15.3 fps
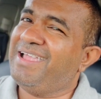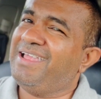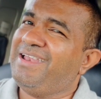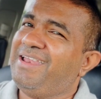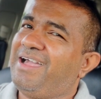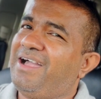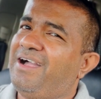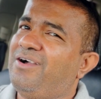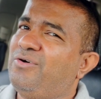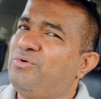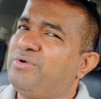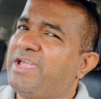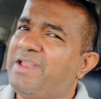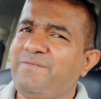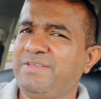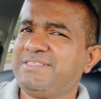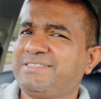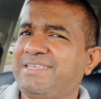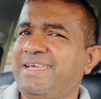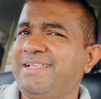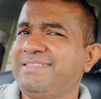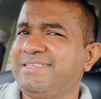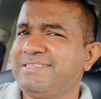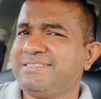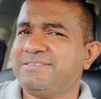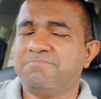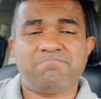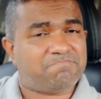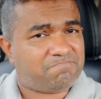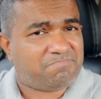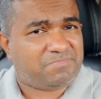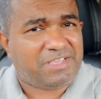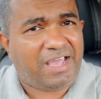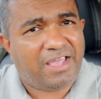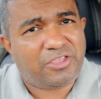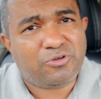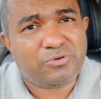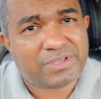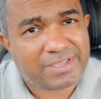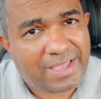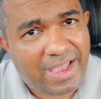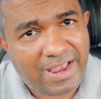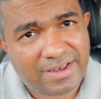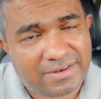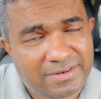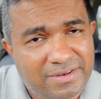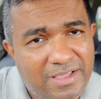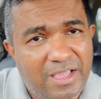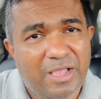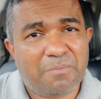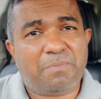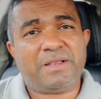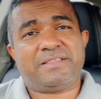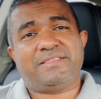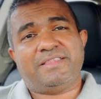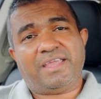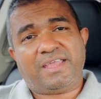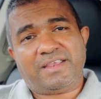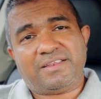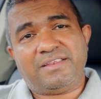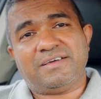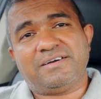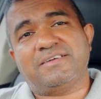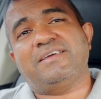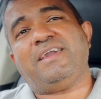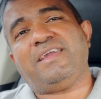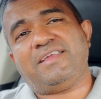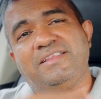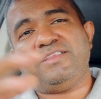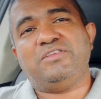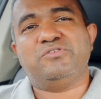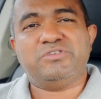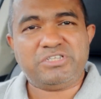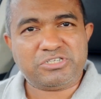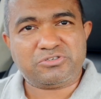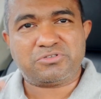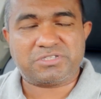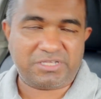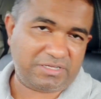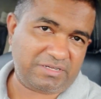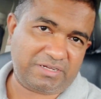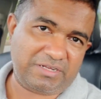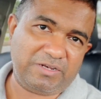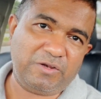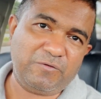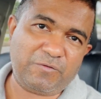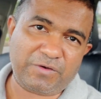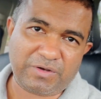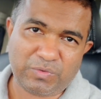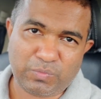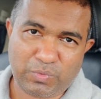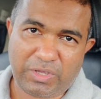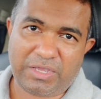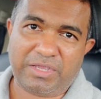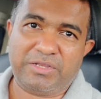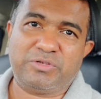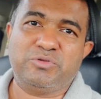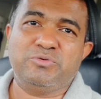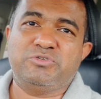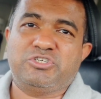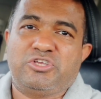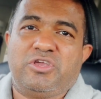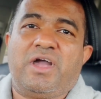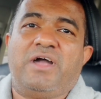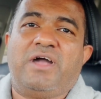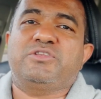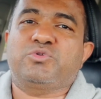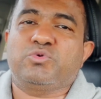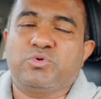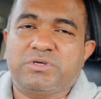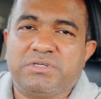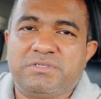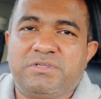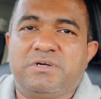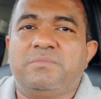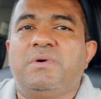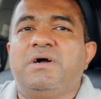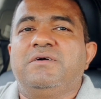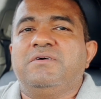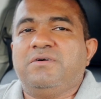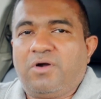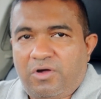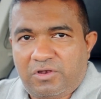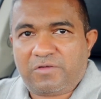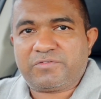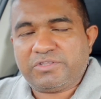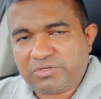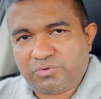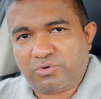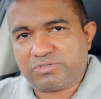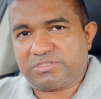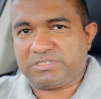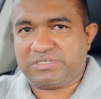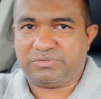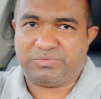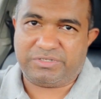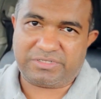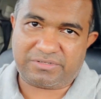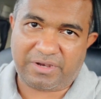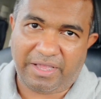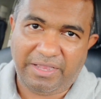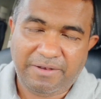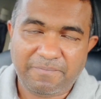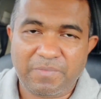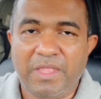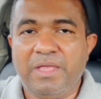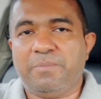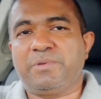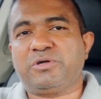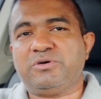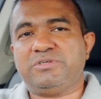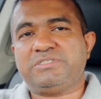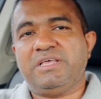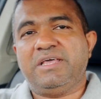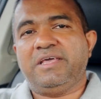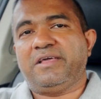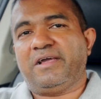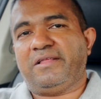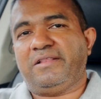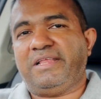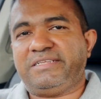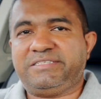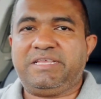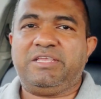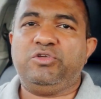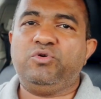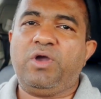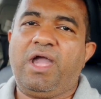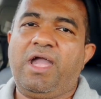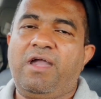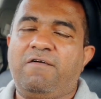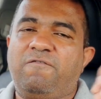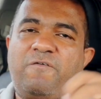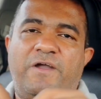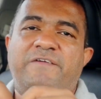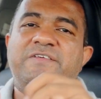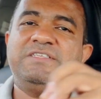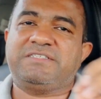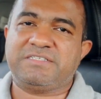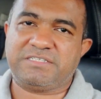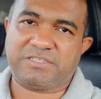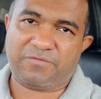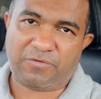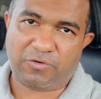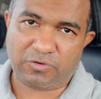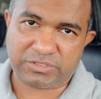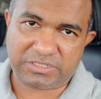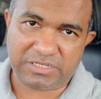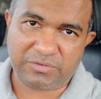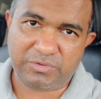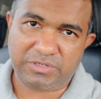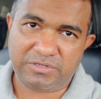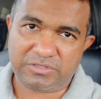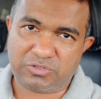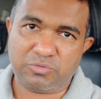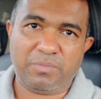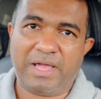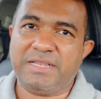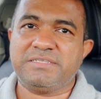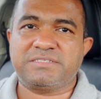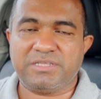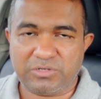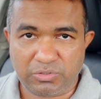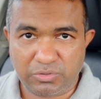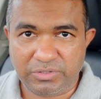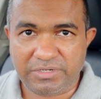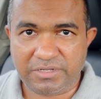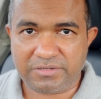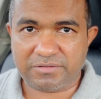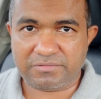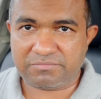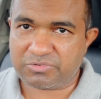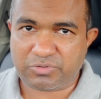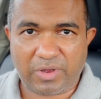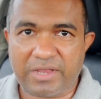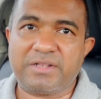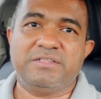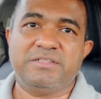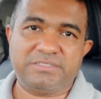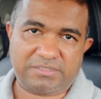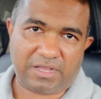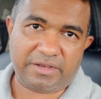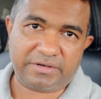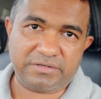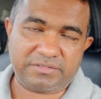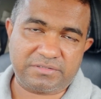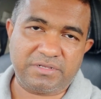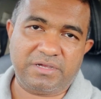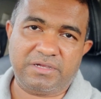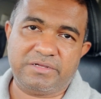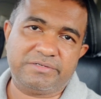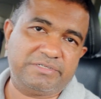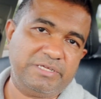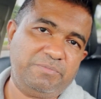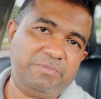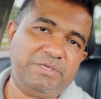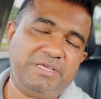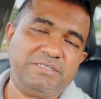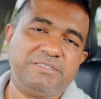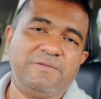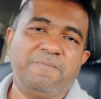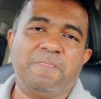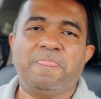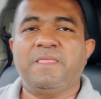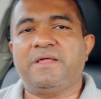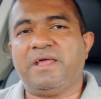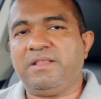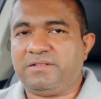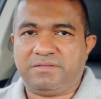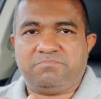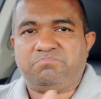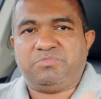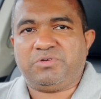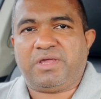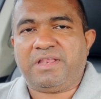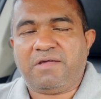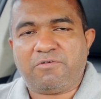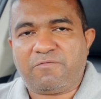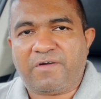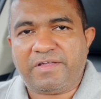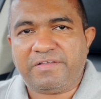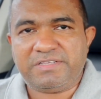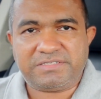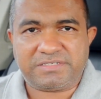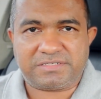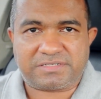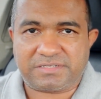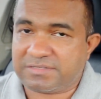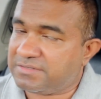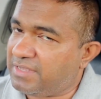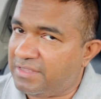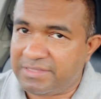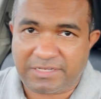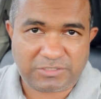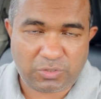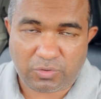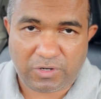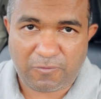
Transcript: Now, can we scale this? Yeah, you can. But then again, you need to think in a different way to share the token among all of the auth servers, right? Because let's say you have 5 instances of auth server to balance the load to handle this 100 TPS. Right, you can have a 5 instances. Yeah, that's totally